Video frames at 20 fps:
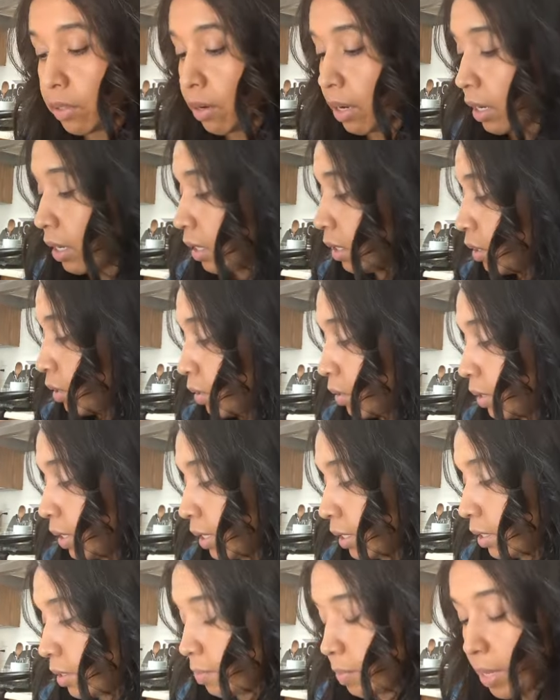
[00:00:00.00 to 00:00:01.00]
credit, so
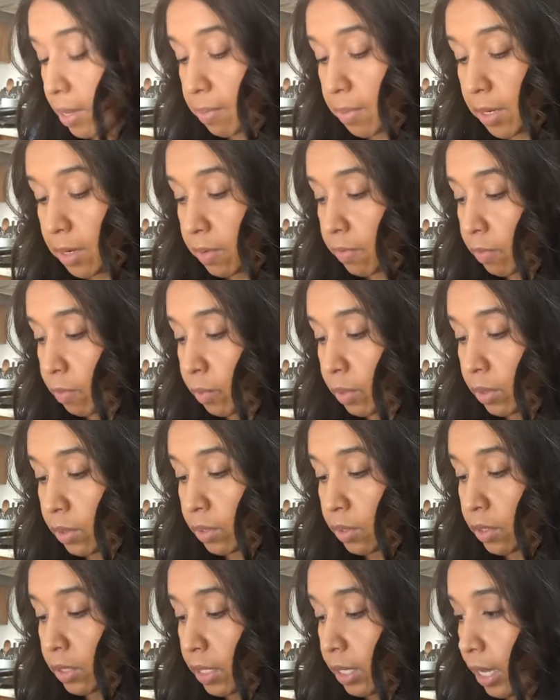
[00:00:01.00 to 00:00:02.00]
that's a payment of
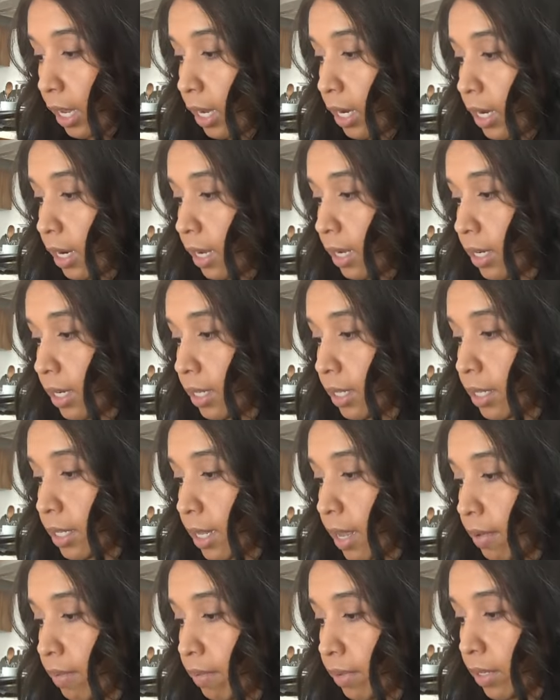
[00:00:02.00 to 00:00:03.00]

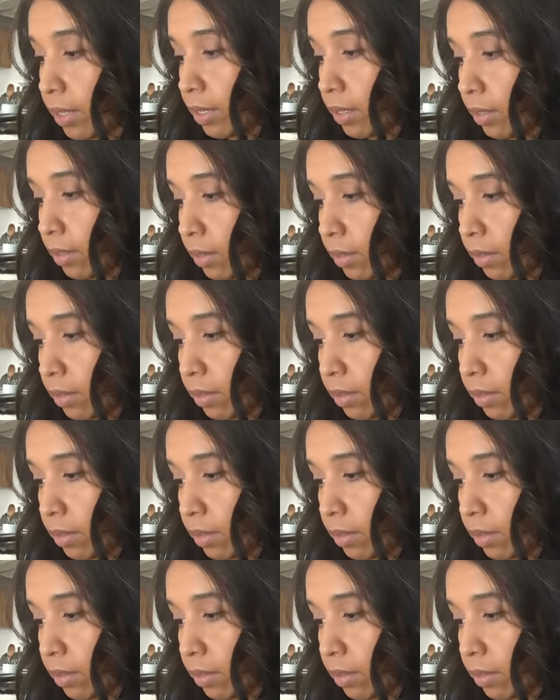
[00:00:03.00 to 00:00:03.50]
$138.87.